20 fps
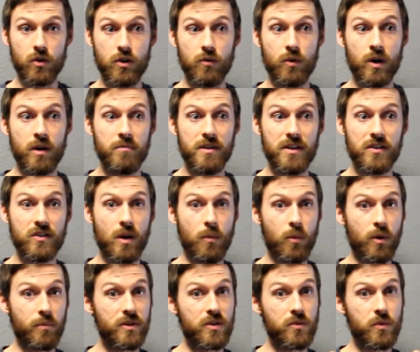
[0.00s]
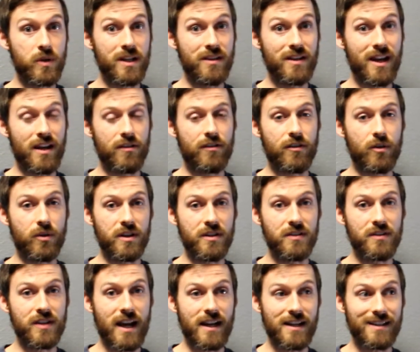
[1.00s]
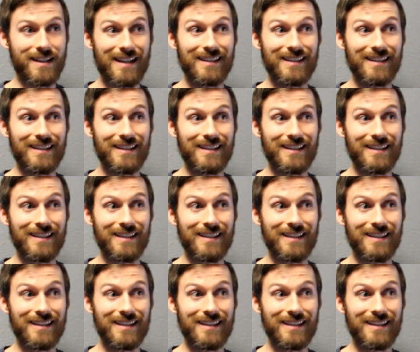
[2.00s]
you want to be somewhere between that 30 seconds,